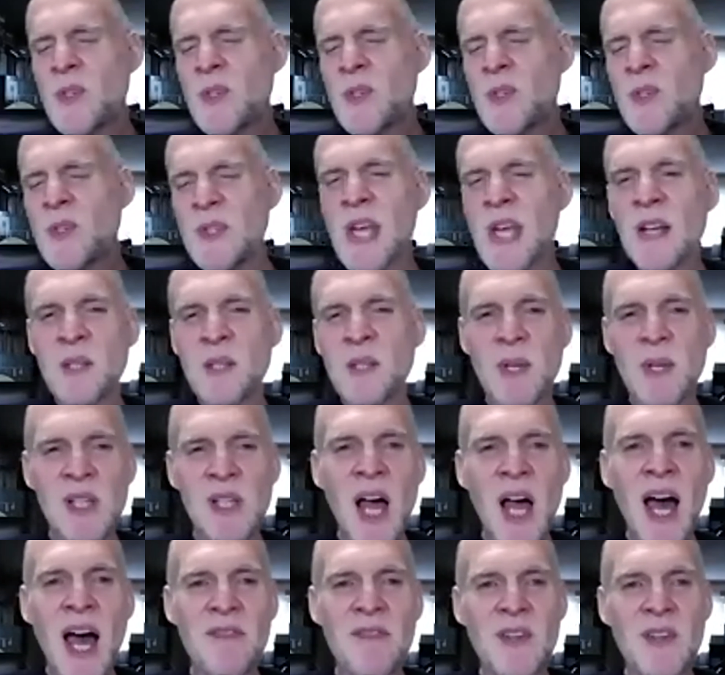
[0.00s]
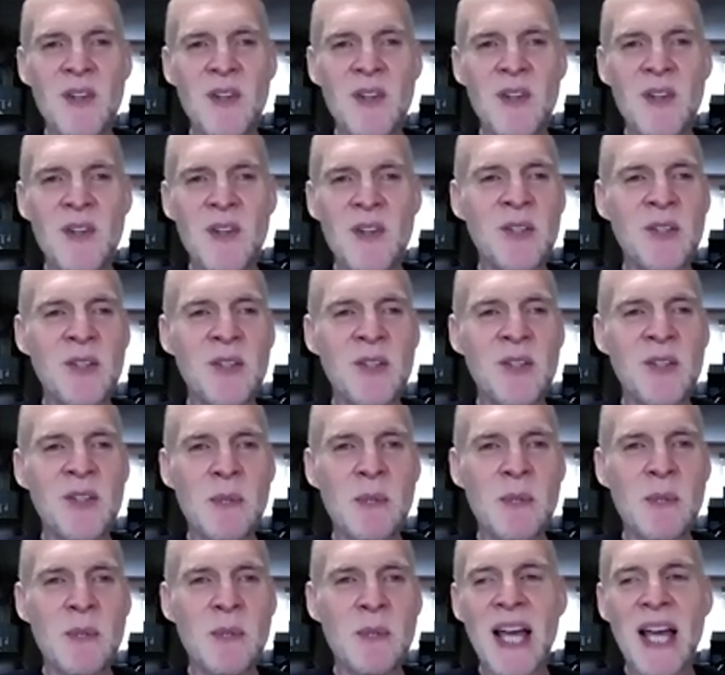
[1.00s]
be alive years later and comes
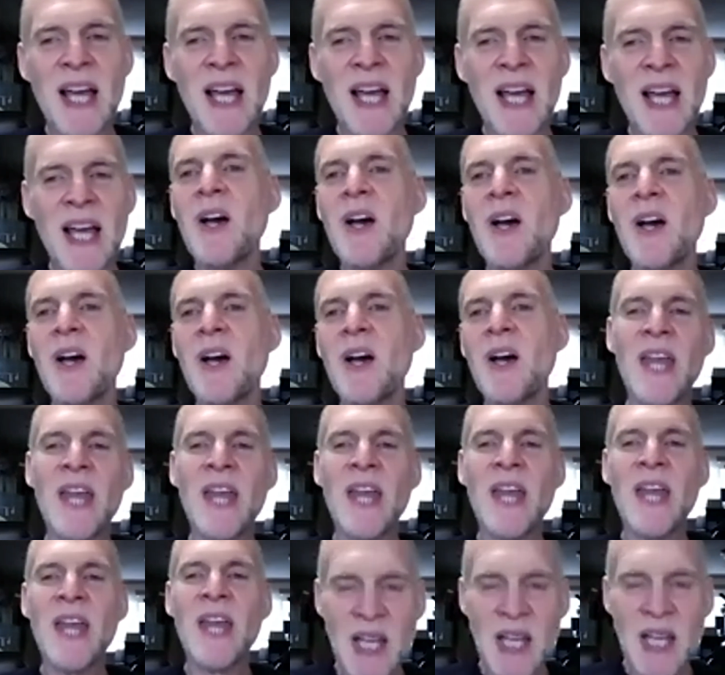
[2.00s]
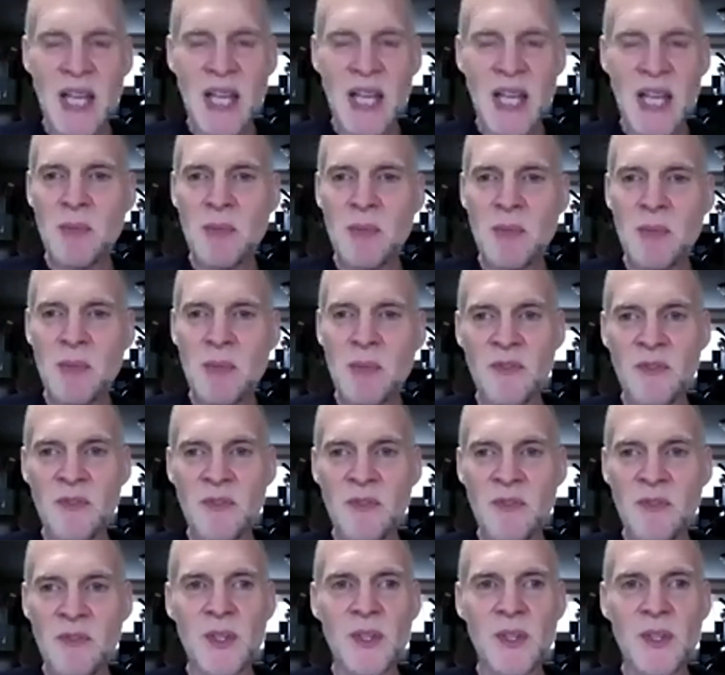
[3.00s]
back. Okay, that's not anybody's fault
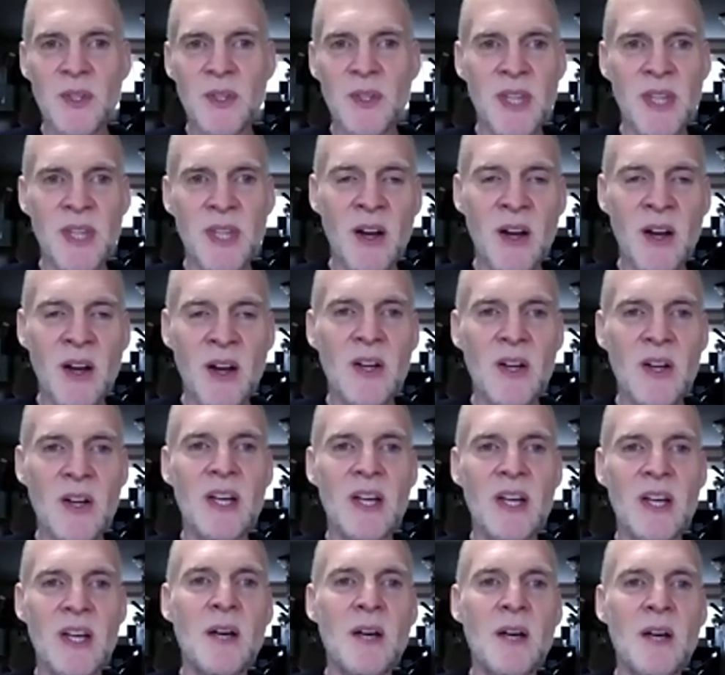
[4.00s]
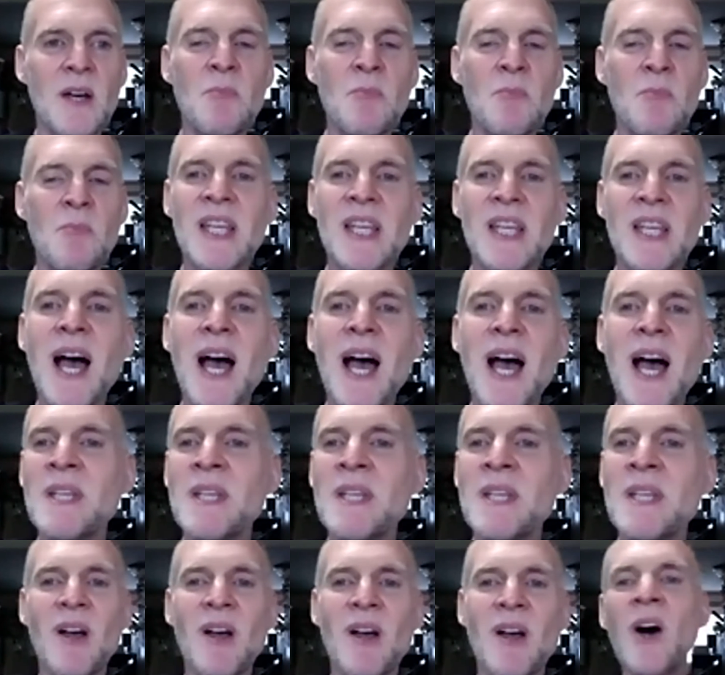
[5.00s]
there. But, I mean,
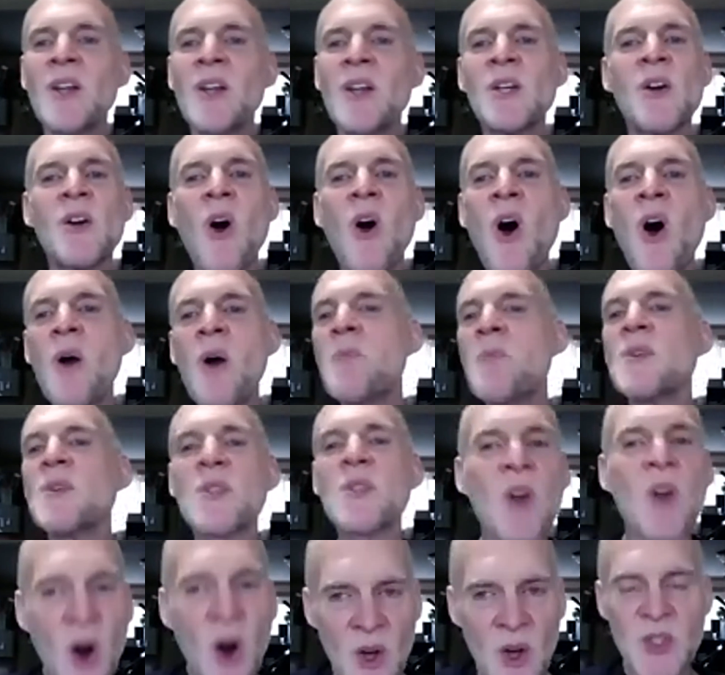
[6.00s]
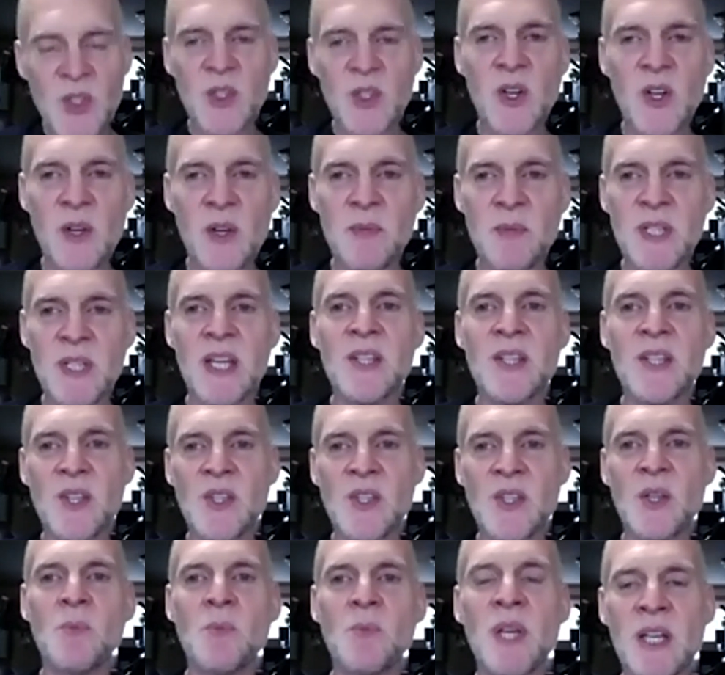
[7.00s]
under almost all
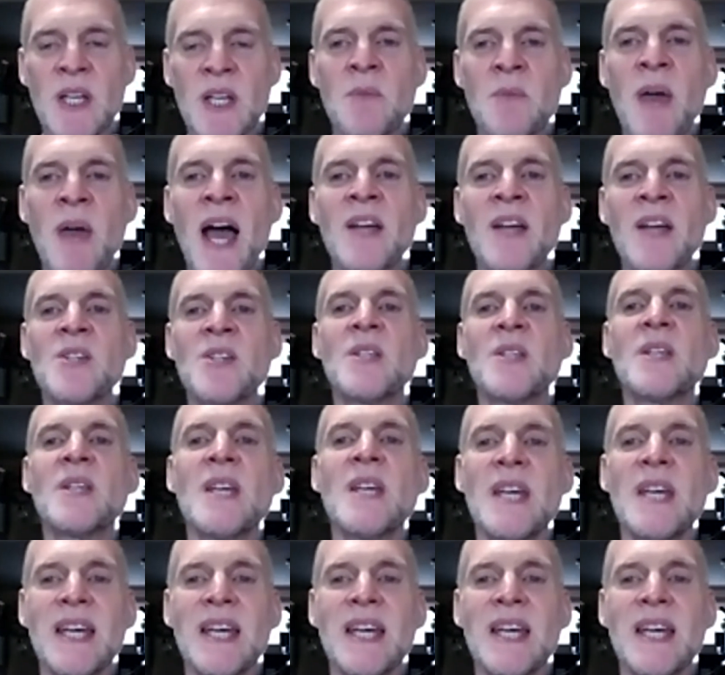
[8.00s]
circumstances that we can imagine,